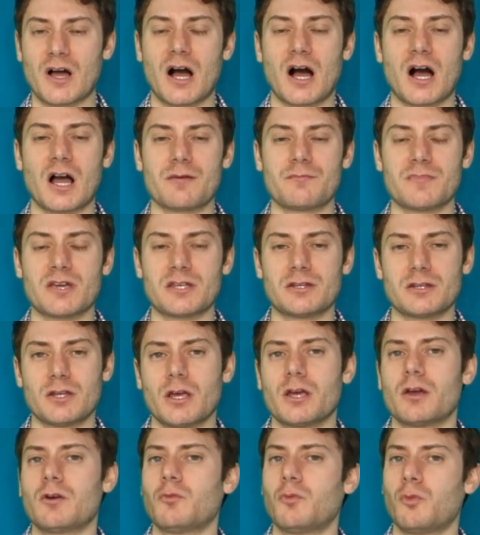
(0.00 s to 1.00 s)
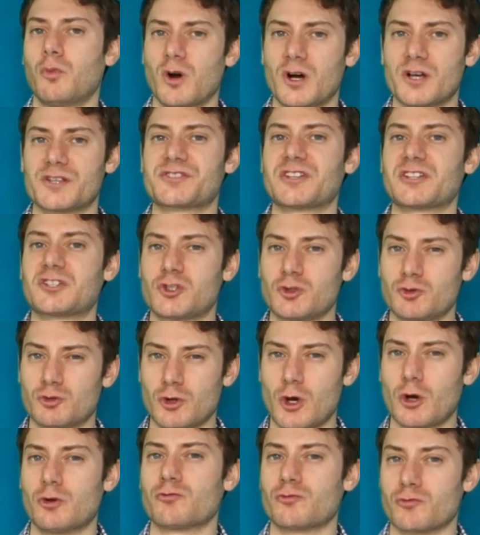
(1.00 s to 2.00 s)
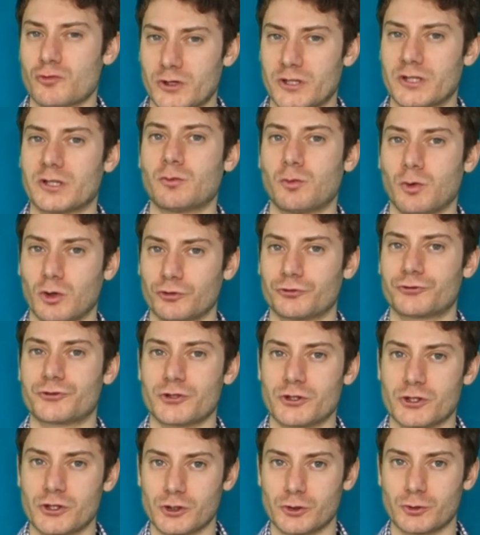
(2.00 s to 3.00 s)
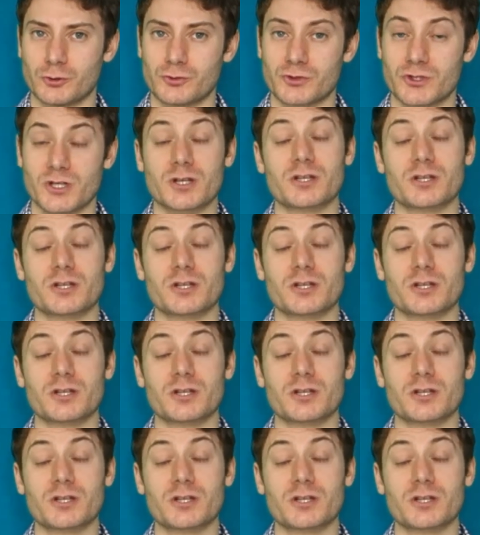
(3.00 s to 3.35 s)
I mean words that you don't really want to use.